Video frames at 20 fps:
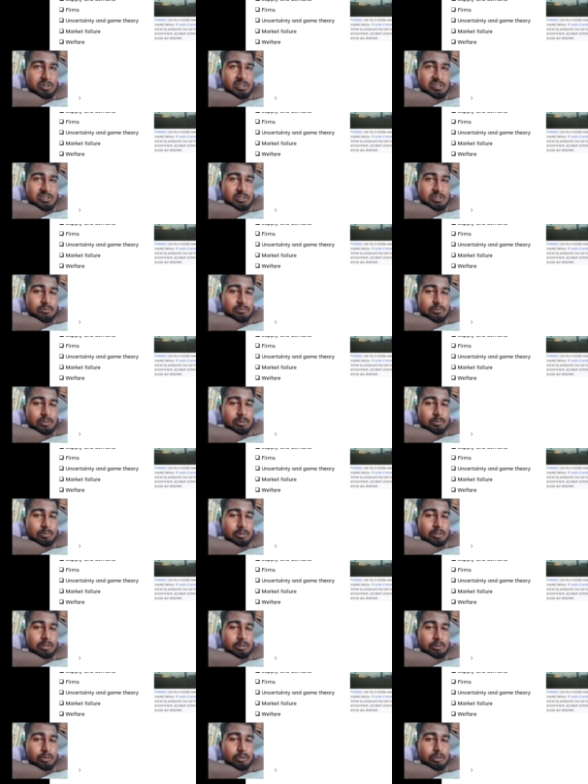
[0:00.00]
of the
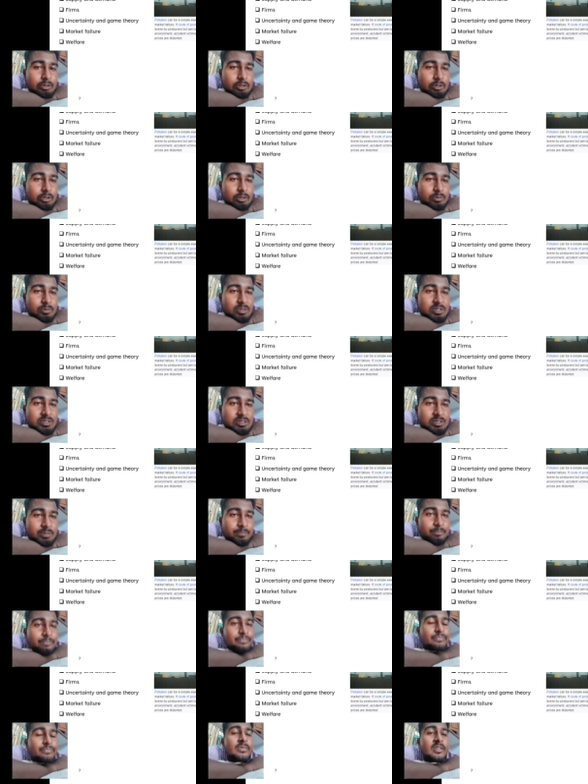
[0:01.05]
microeconomics.
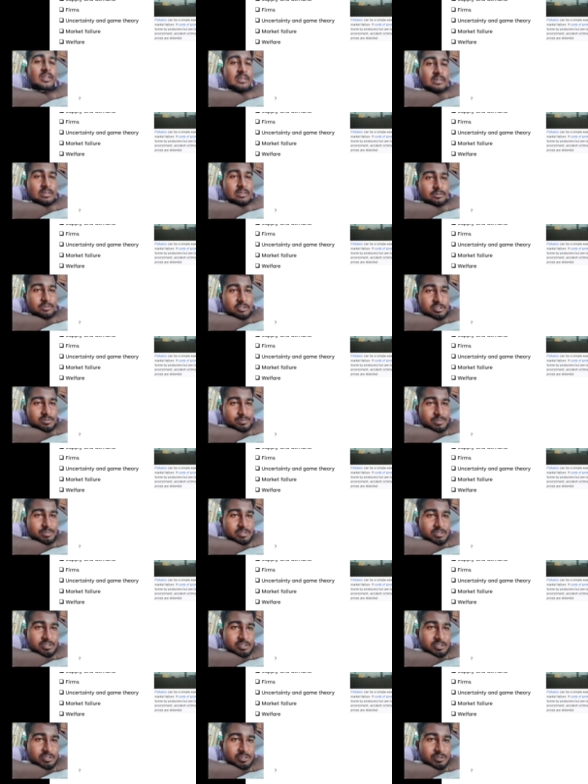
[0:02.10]
The first picture
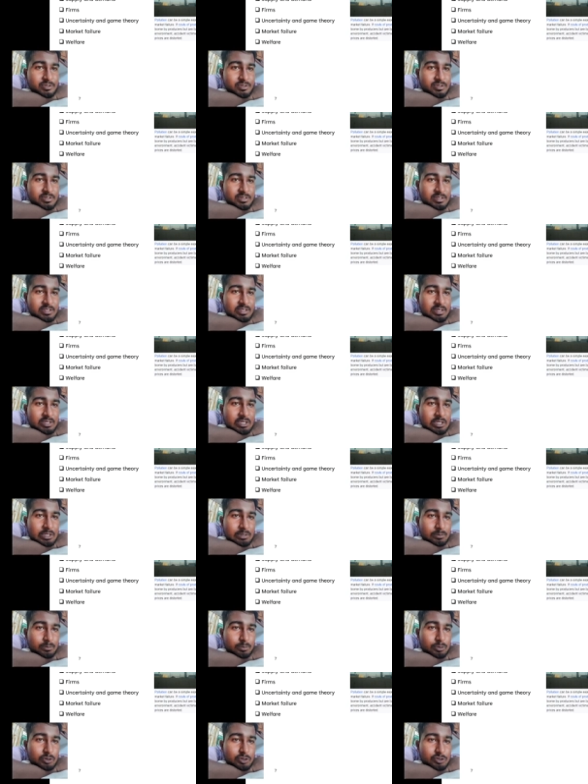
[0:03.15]
shows the
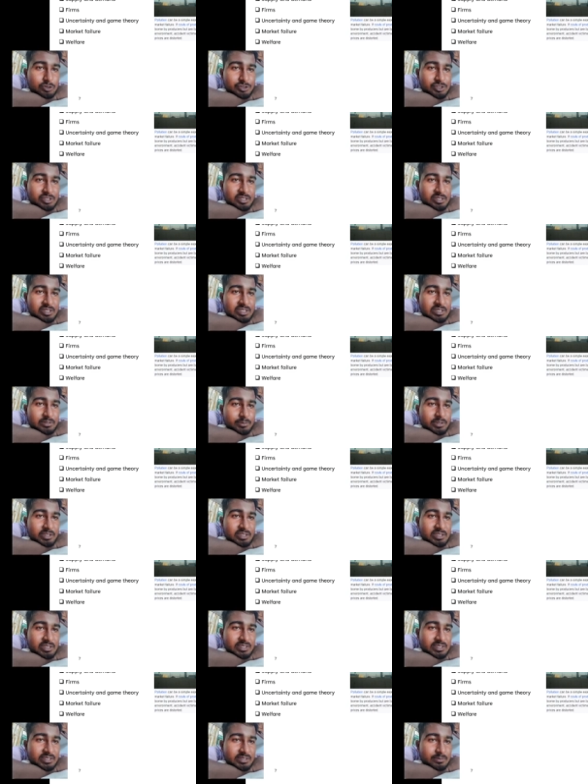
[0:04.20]
pollution can be a
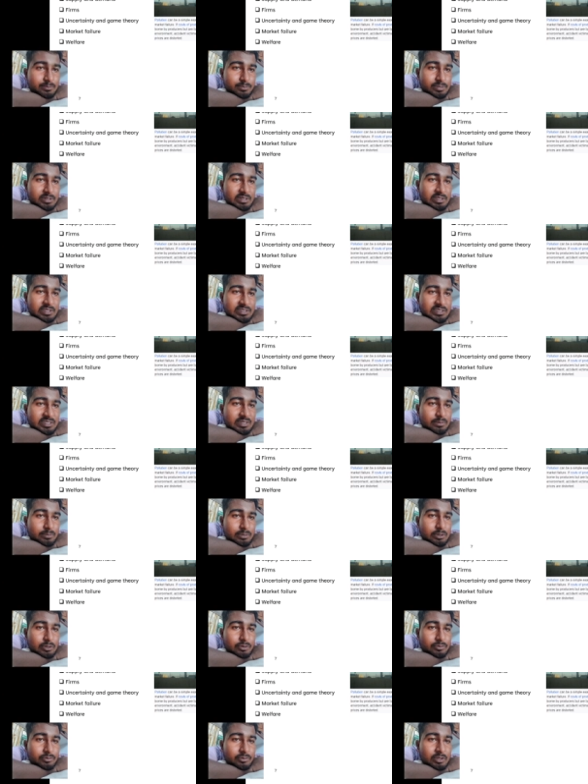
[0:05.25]
simple example
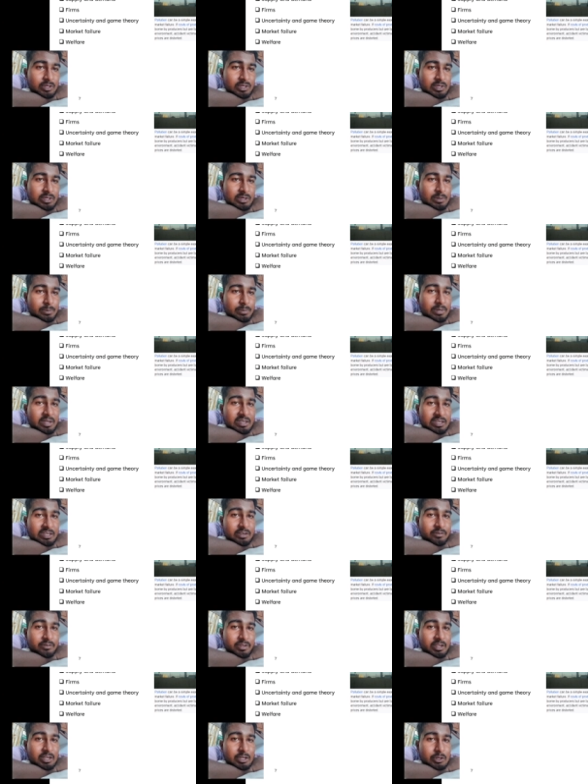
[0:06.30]
of market
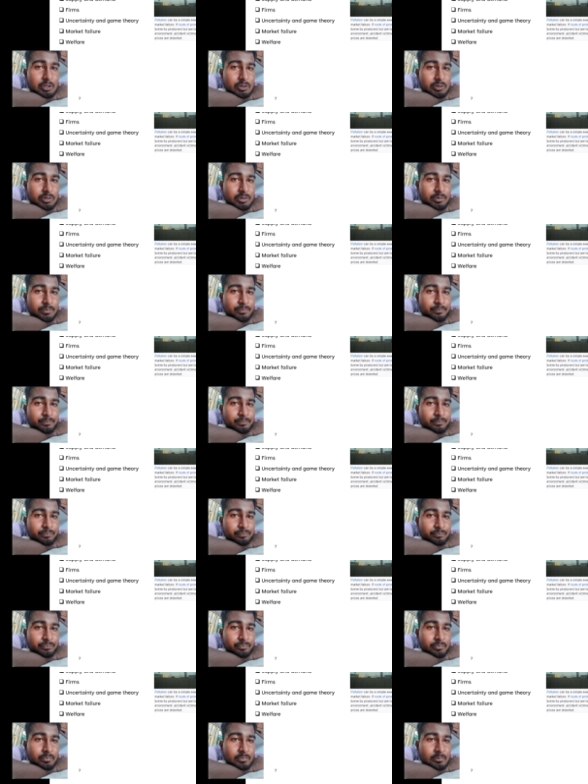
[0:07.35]
failure.
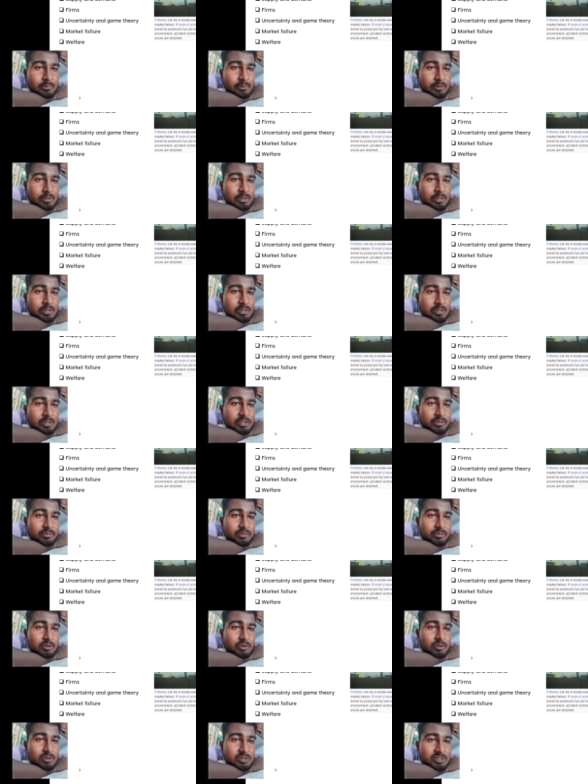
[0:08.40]
If
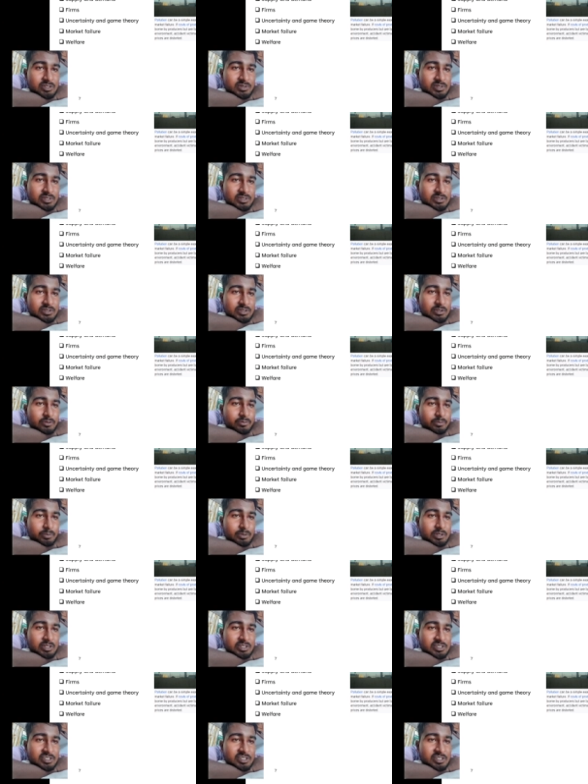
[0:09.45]
costs of
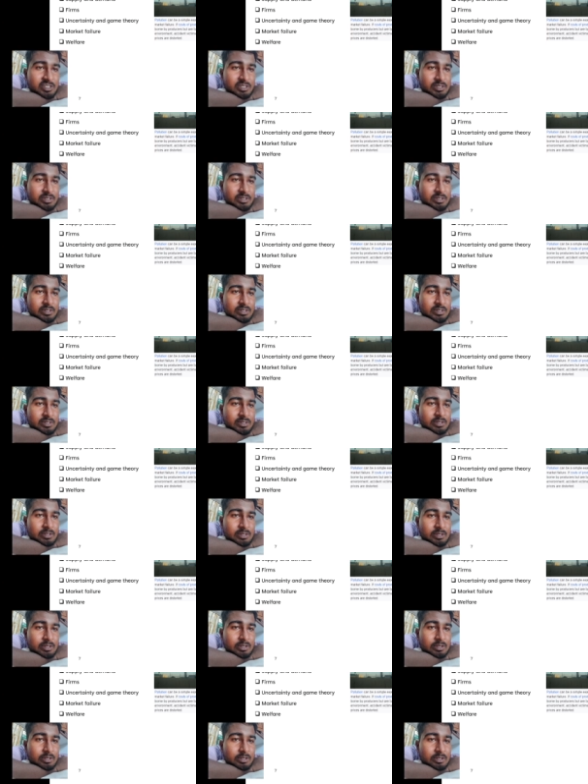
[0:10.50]
production are
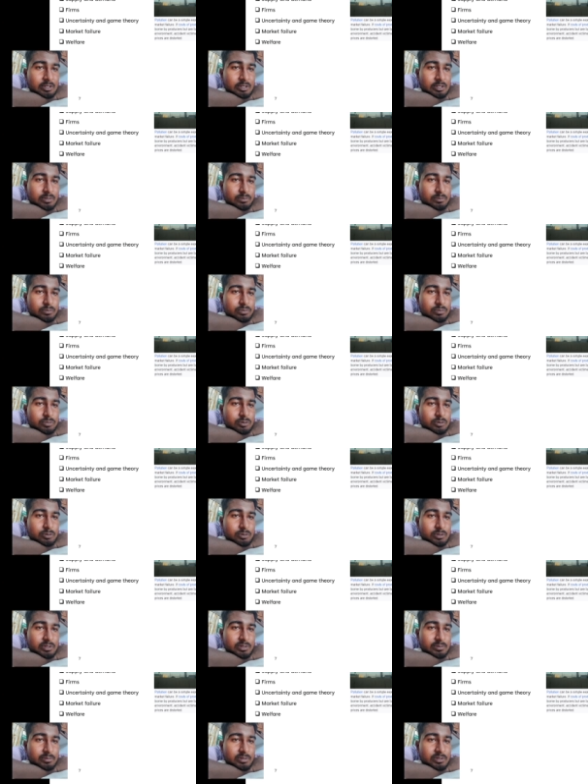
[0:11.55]
not borne
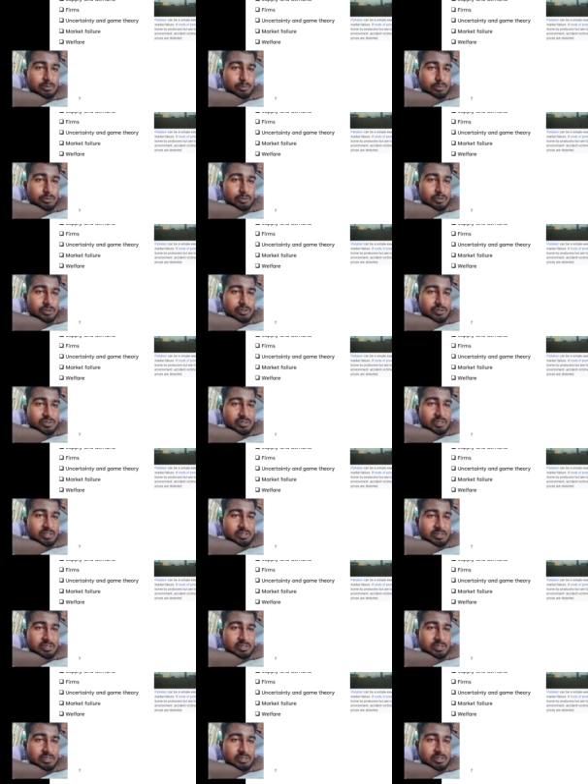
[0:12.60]
by producers